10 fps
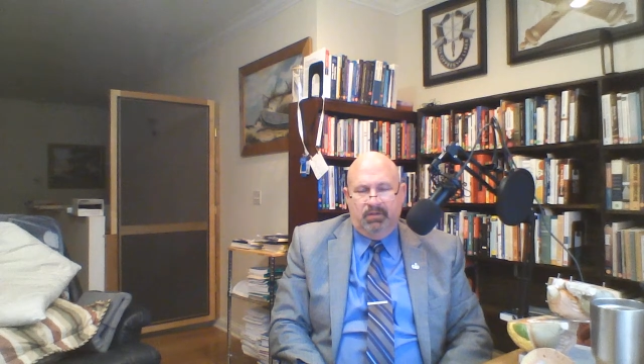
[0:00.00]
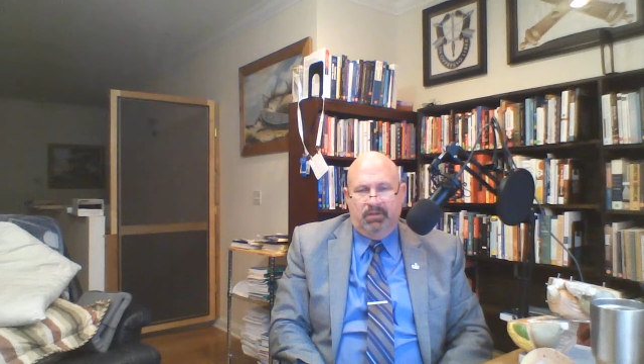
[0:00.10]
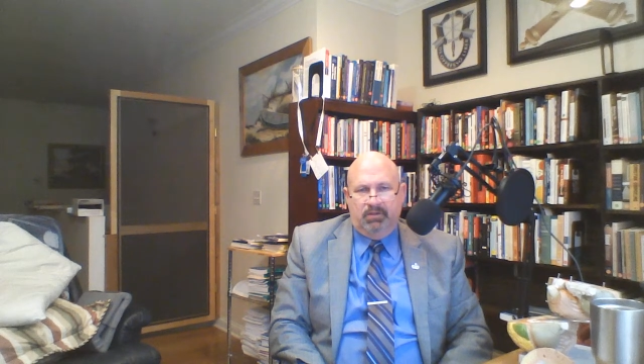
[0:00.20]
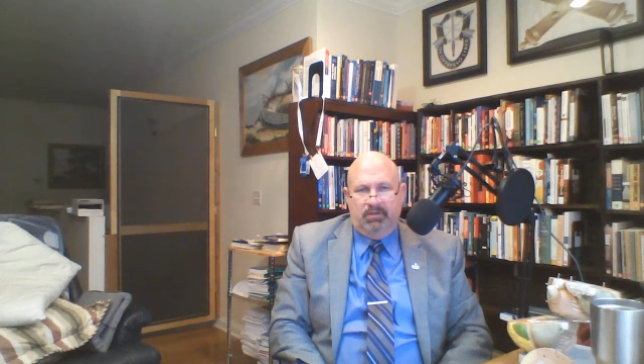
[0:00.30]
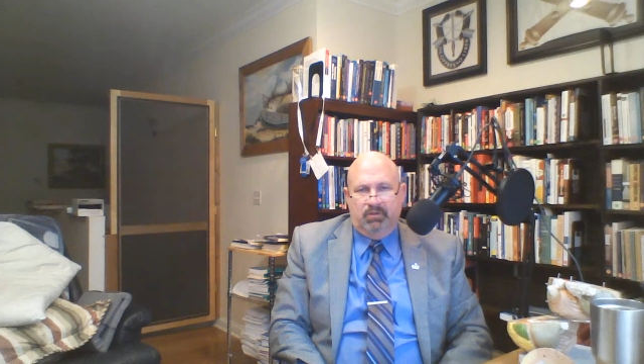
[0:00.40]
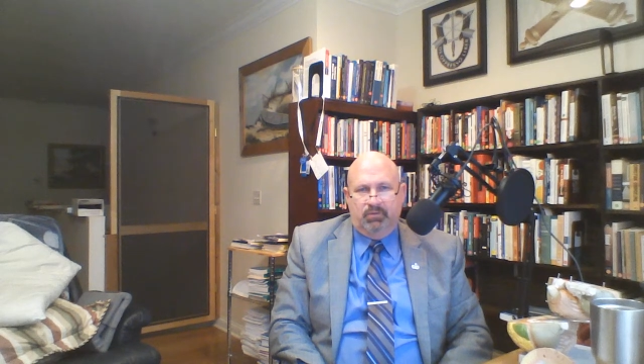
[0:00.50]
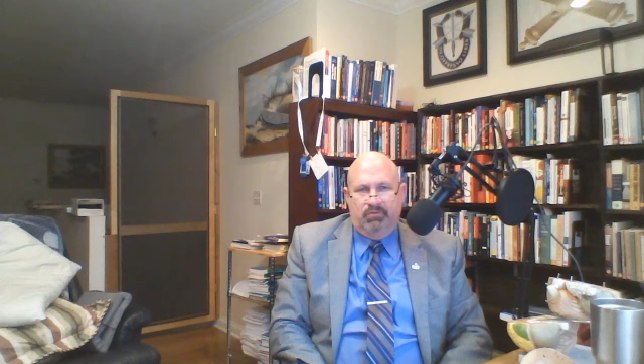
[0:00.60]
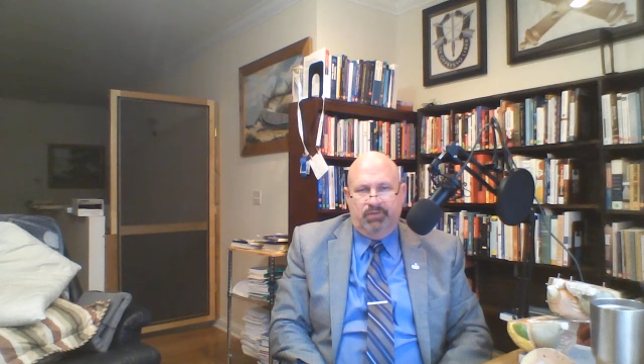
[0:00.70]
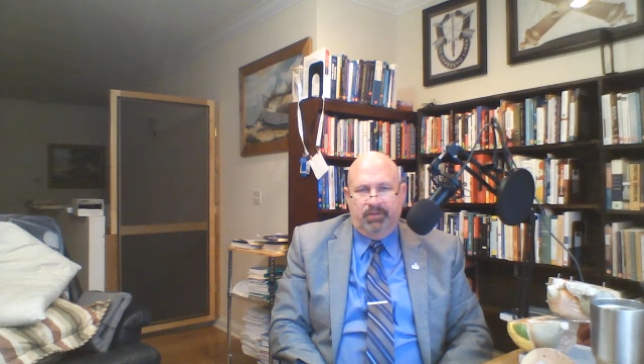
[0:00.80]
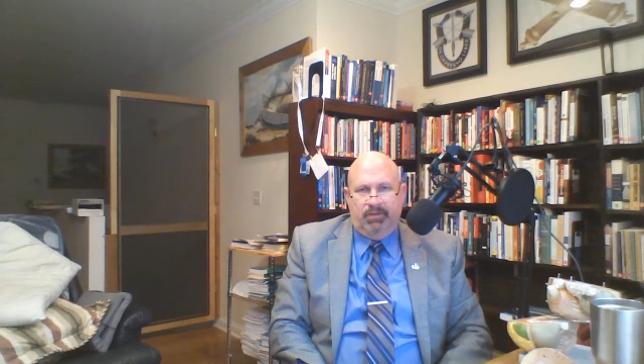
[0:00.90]
they use
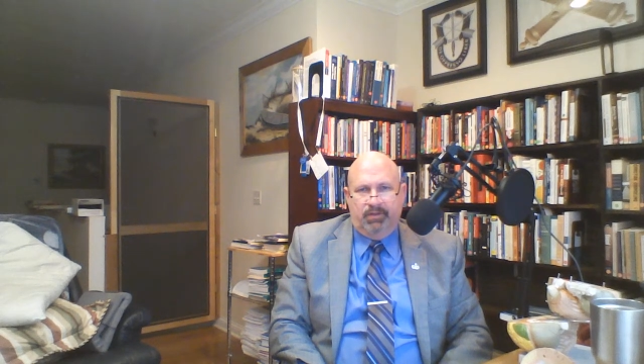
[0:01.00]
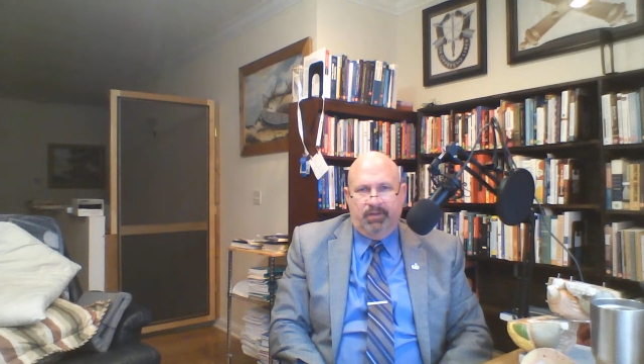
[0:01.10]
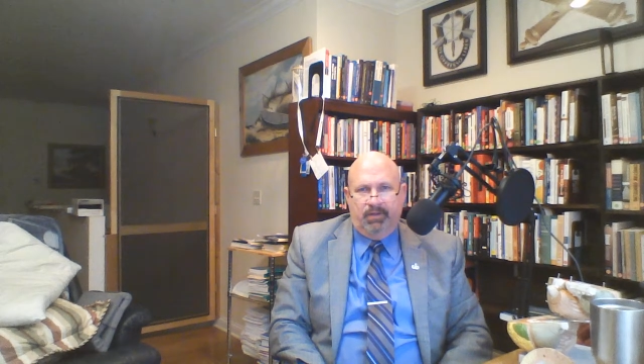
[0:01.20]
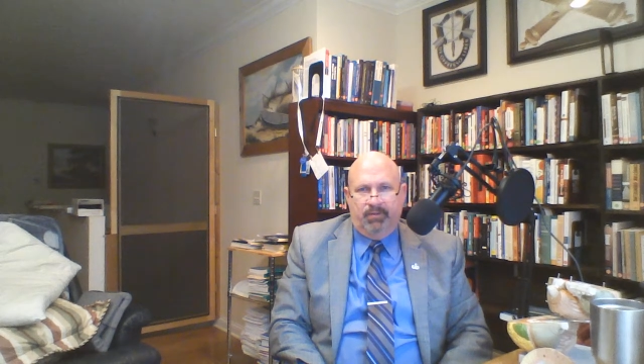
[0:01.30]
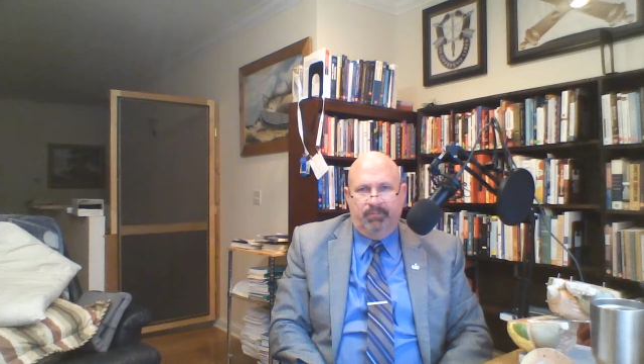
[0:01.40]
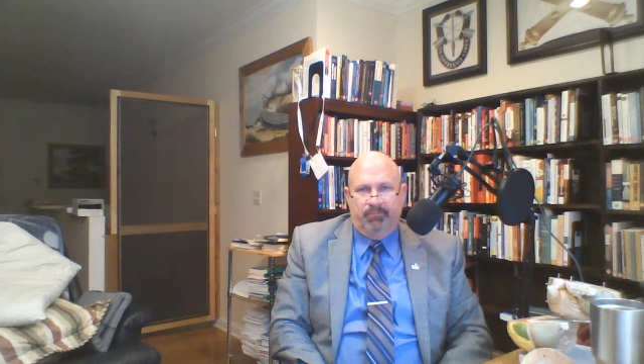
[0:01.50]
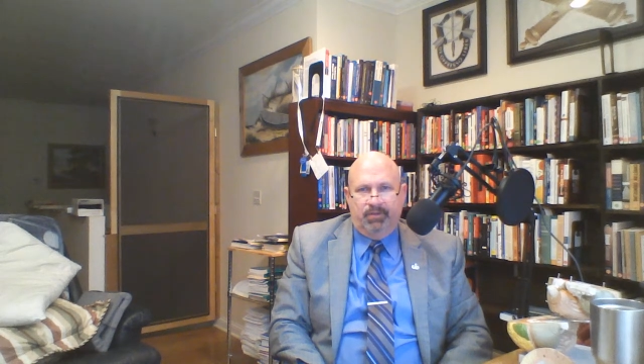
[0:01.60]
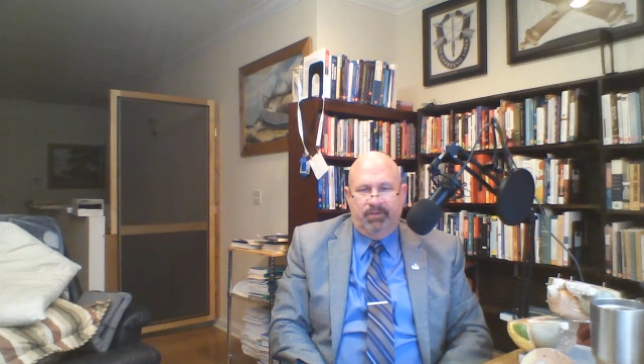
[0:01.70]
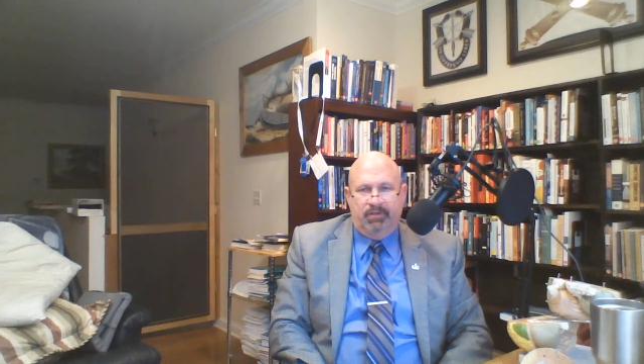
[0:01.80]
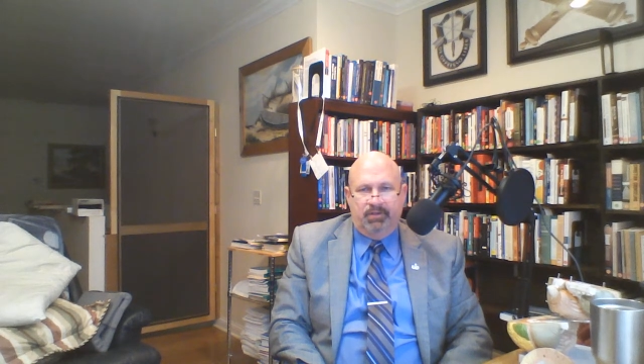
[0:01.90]
the
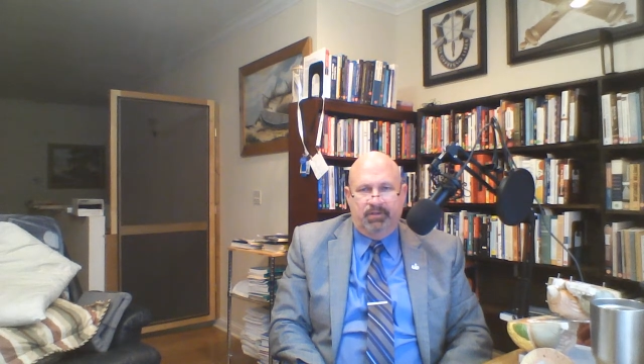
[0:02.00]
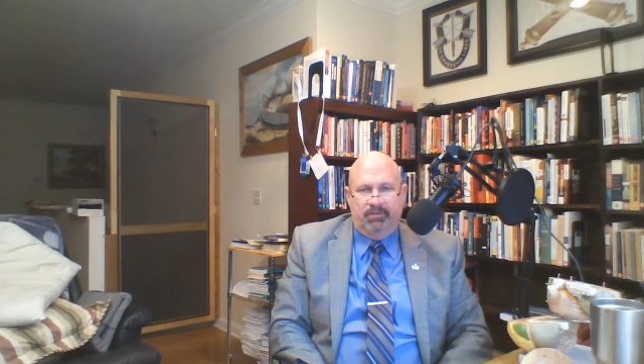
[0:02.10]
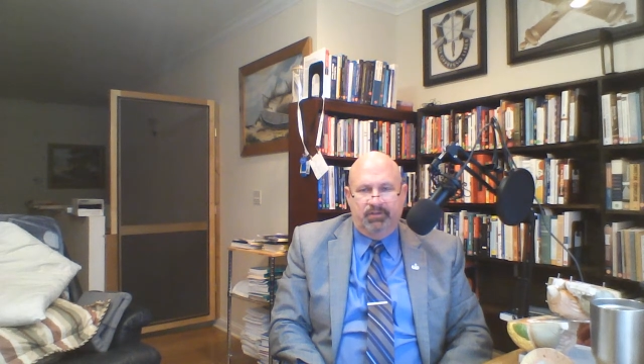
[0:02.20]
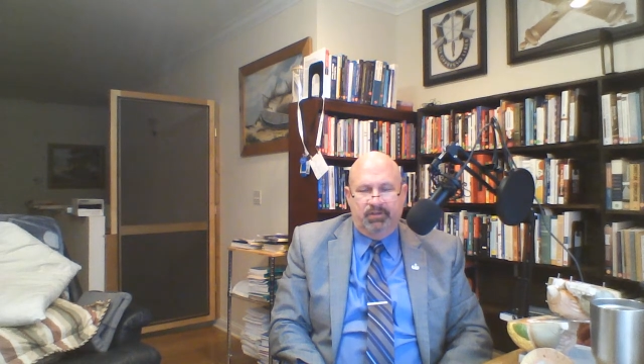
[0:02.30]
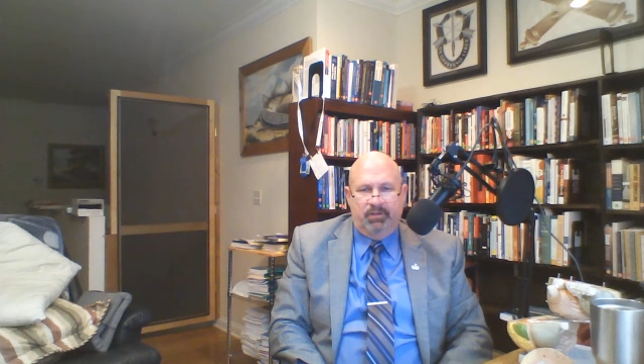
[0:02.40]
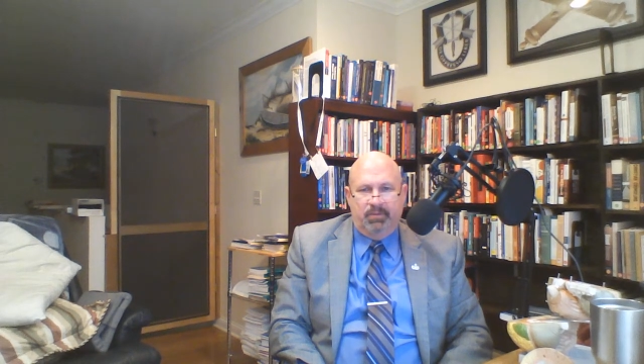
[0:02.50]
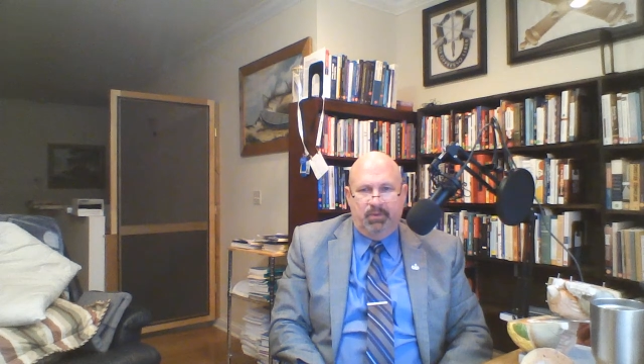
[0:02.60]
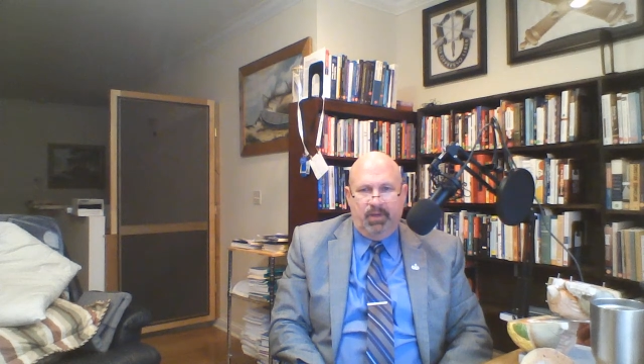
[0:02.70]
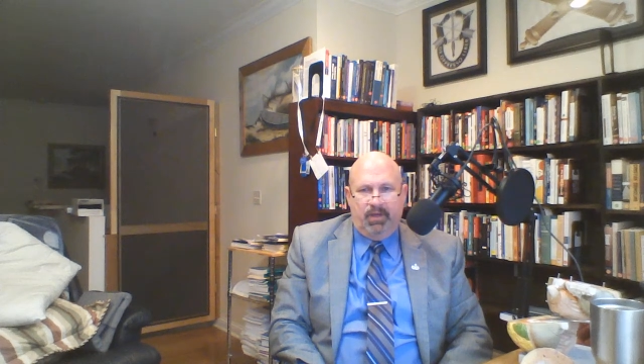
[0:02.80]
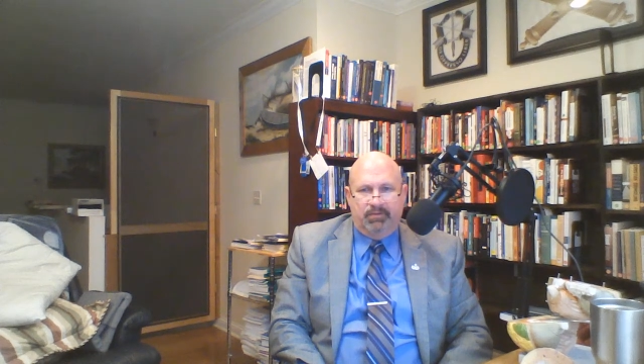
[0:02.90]

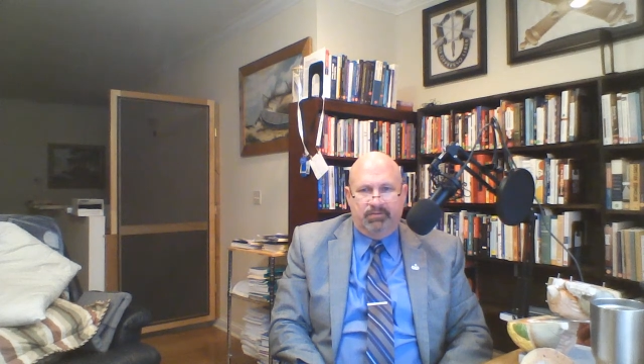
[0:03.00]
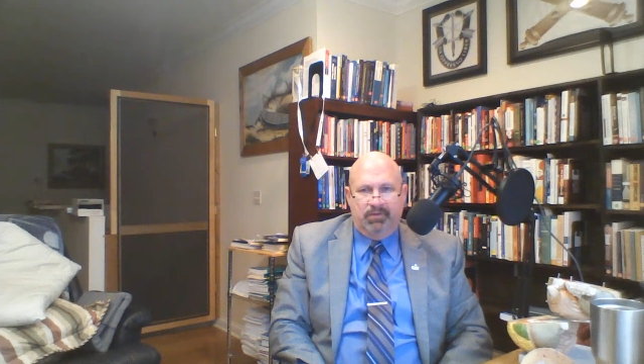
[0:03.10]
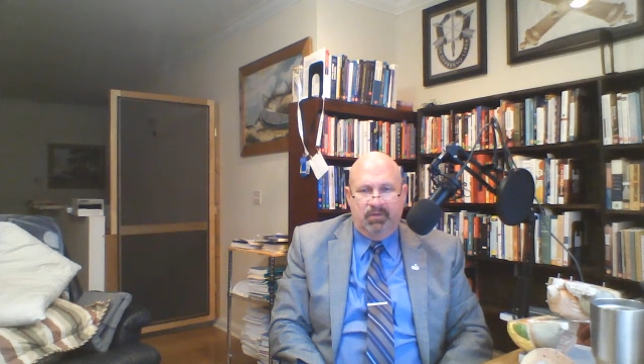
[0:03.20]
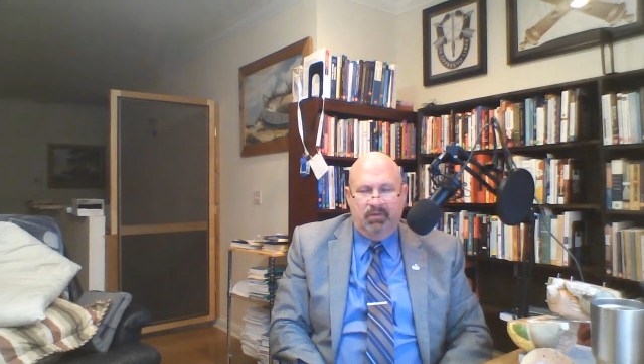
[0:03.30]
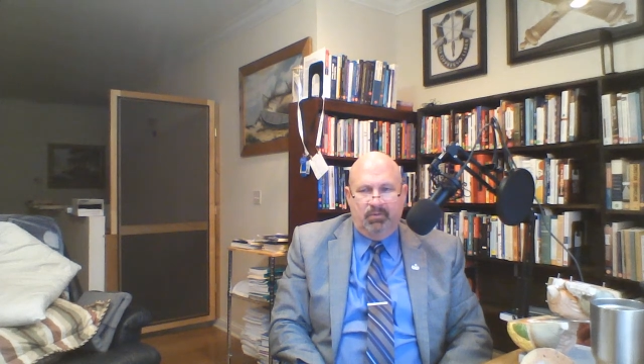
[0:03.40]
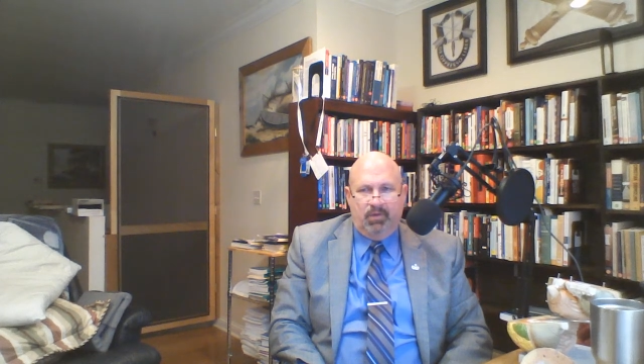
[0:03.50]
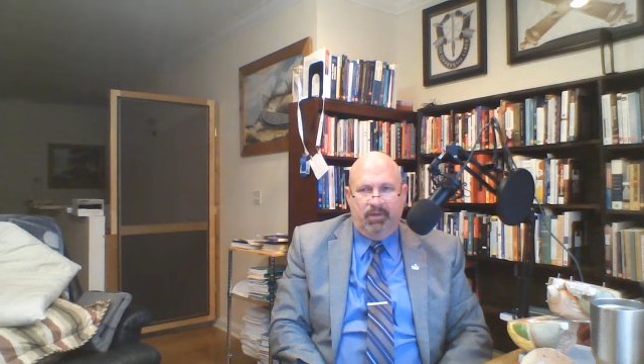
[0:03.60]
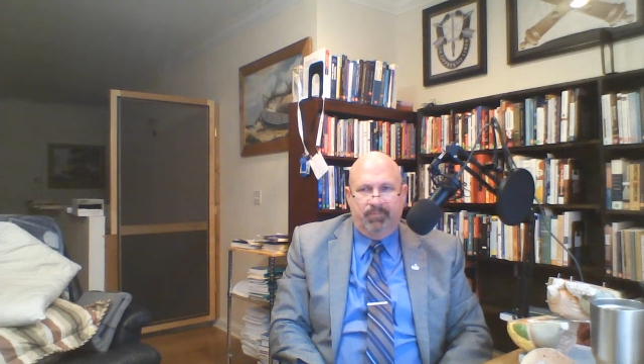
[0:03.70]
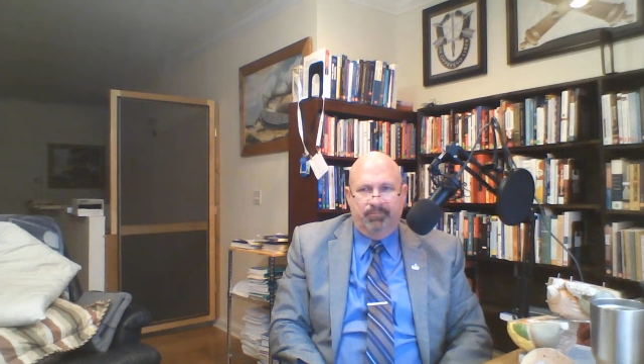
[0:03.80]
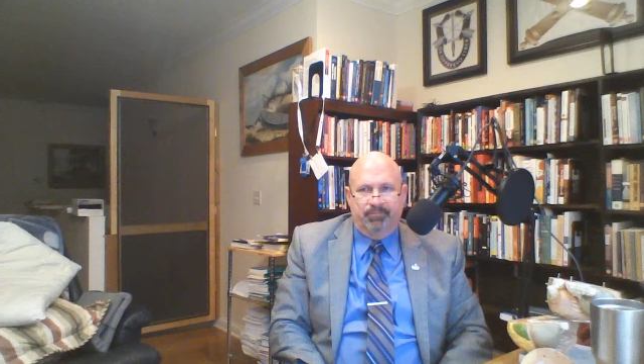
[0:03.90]
GWS, right?